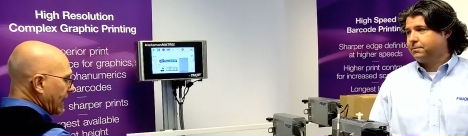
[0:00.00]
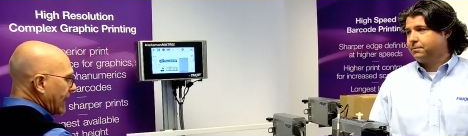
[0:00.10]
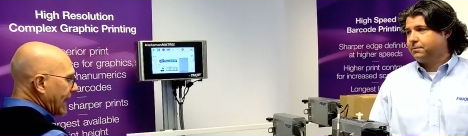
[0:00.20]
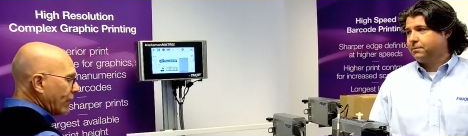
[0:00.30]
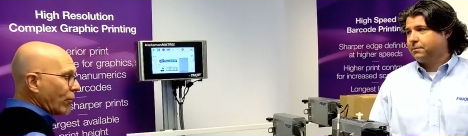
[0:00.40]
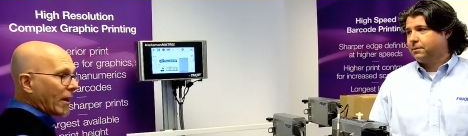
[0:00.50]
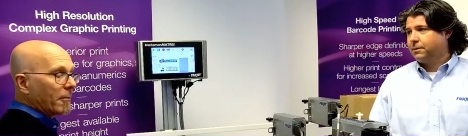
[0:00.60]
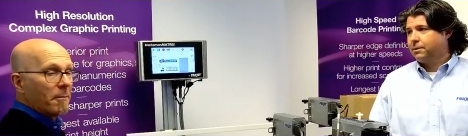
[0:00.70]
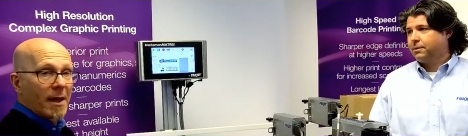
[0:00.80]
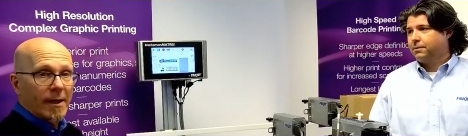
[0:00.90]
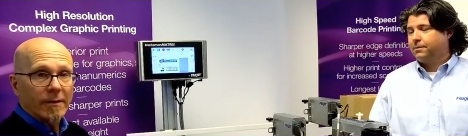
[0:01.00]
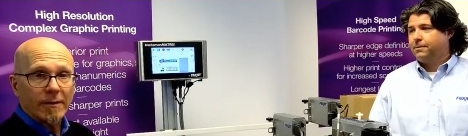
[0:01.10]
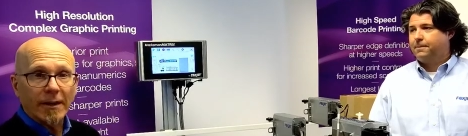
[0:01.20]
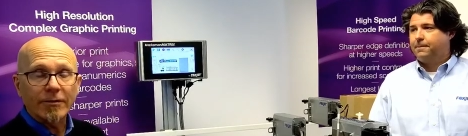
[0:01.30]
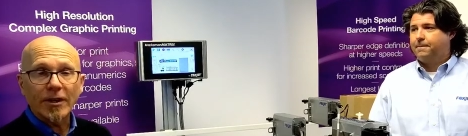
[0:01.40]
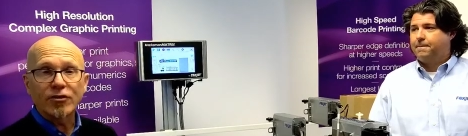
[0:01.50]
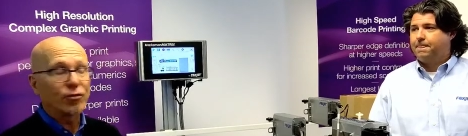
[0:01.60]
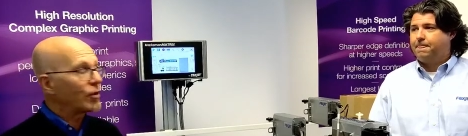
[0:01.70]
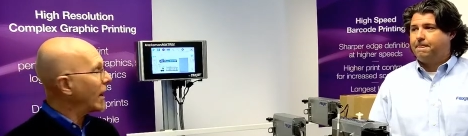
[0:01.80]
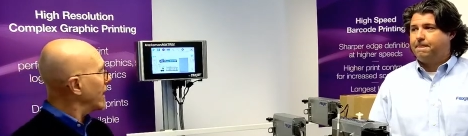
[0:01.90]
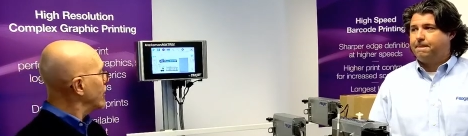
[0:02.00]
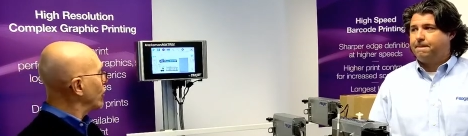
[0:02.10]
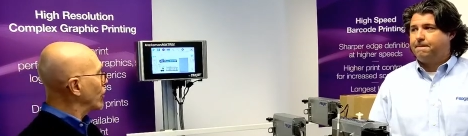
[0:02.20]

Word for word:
Speaker 1: and recommend is that you tie your